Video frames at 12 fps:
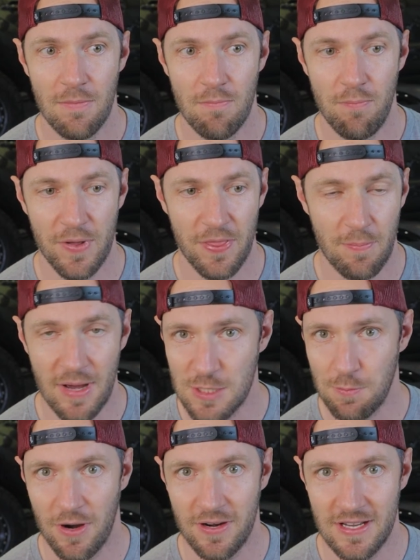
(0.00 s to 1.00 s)
But the
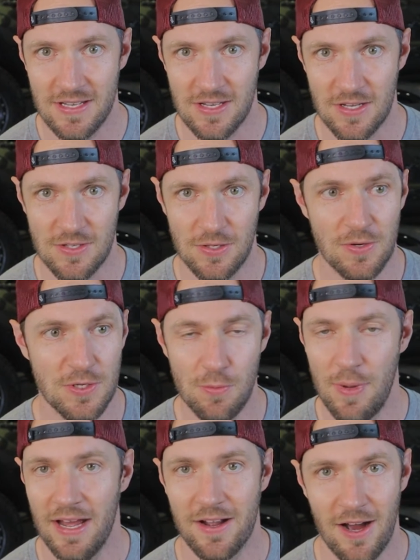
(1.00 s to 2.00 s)
best part is, as soon as you
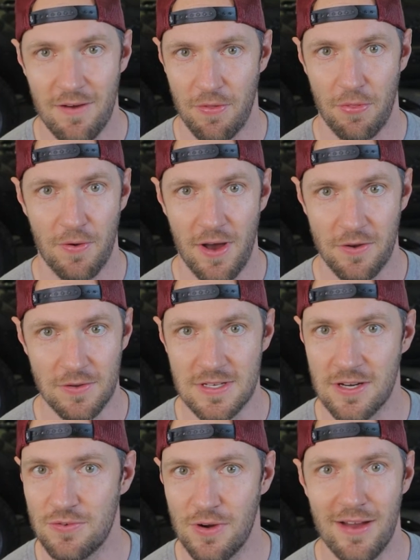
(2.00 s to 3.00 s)
back off the throttle and you
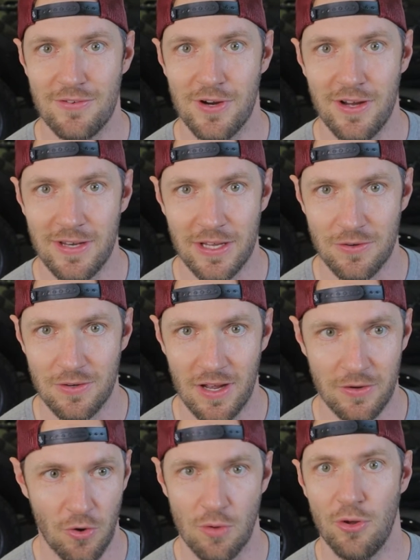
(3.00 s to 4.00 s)
start driving around like
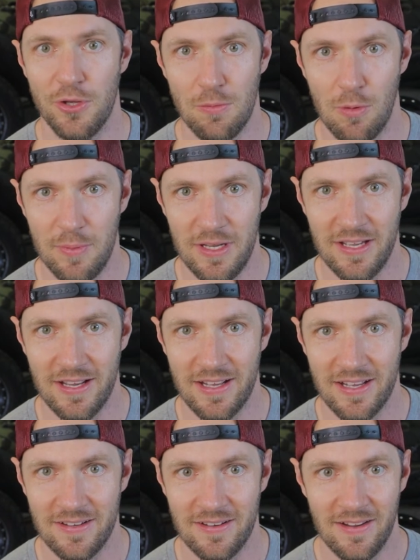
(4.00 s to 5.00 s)
a normal human being
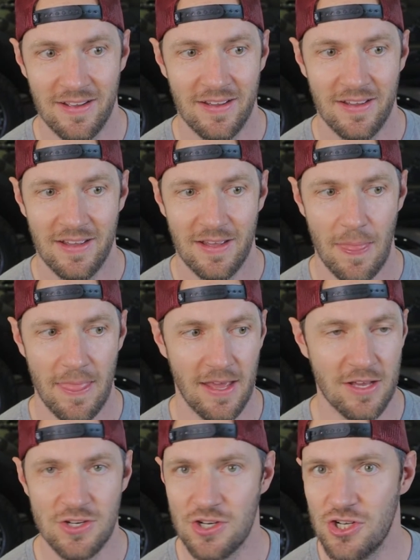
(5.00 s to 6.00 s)
again,
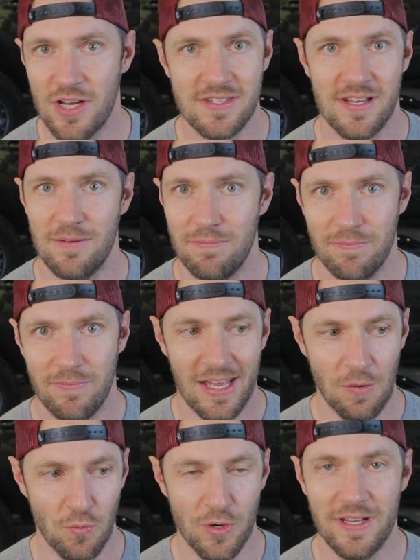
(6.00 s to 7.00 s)
it just shuts up.
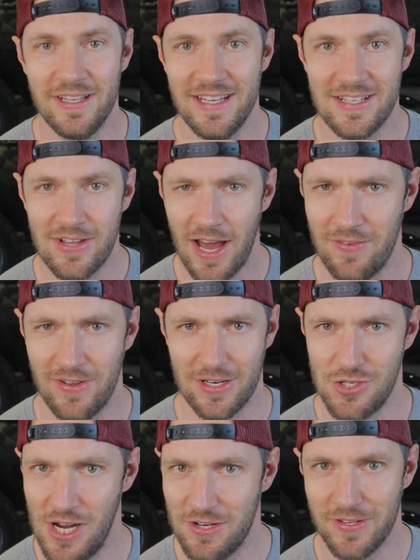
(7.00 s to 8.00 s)
It really is of like a
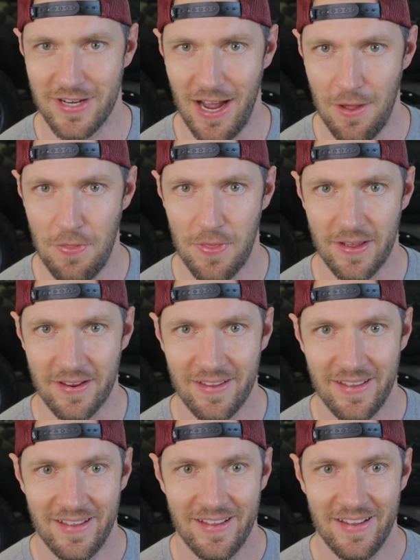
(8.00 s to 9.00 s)
Jekyll and Hyde thing.
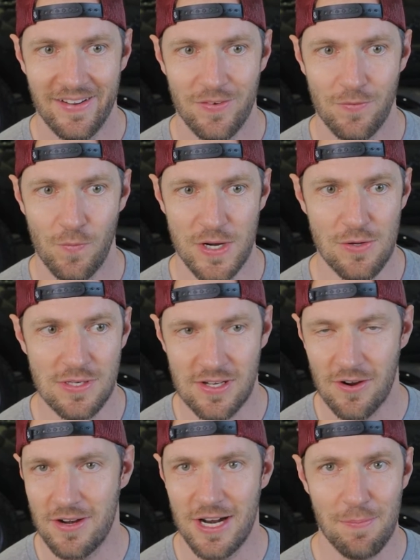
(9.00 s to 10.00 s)
When you
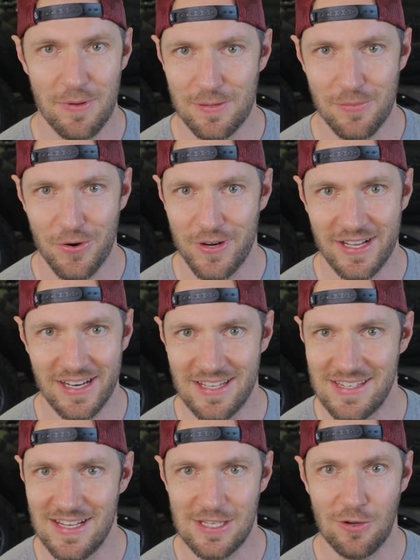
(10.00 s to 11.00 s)
start it up in the morning and
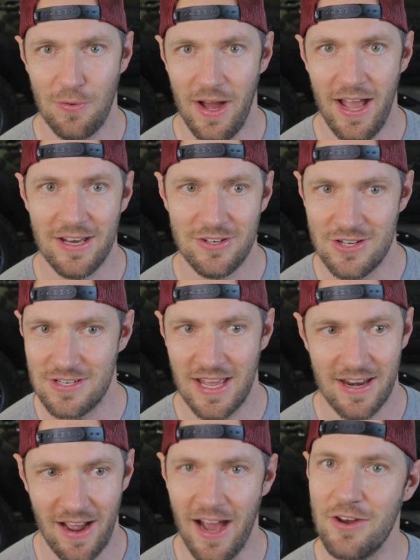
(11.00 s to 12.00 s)
it's nice and quiet, you just
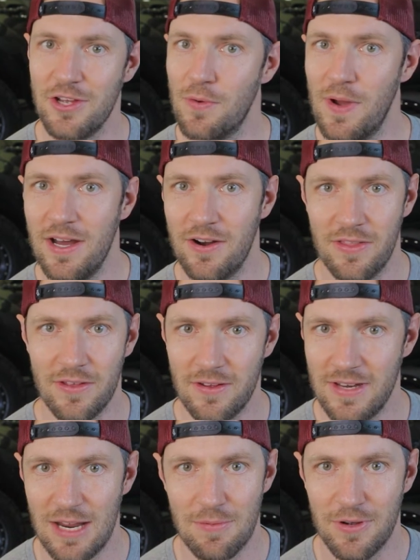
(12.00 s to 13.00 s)
kind of idle your way out of
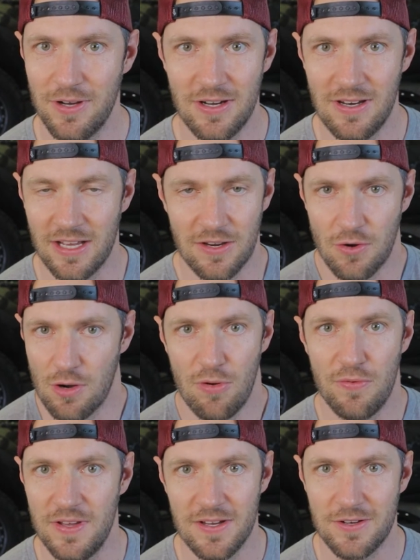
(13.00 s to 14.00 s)
the neighborhood like a
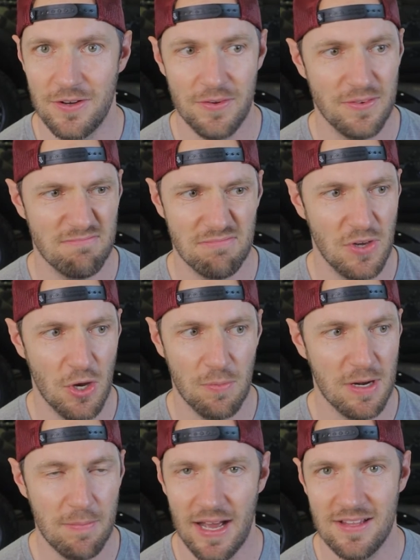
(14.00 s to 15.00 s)
normal vehicle,
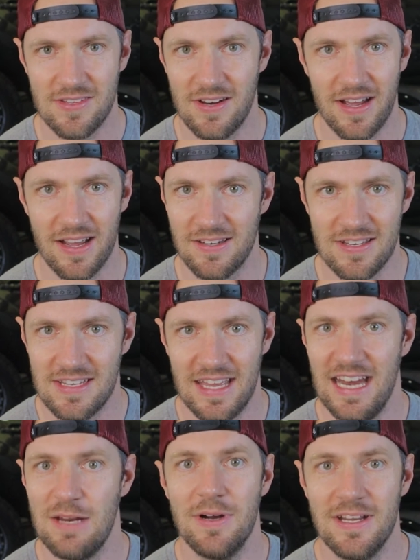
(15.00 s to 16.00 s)
nobody bats an eye. It doesn't get
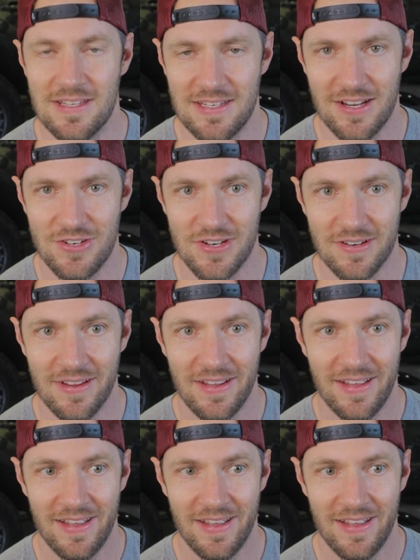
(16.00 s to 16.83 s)
anybody's attention.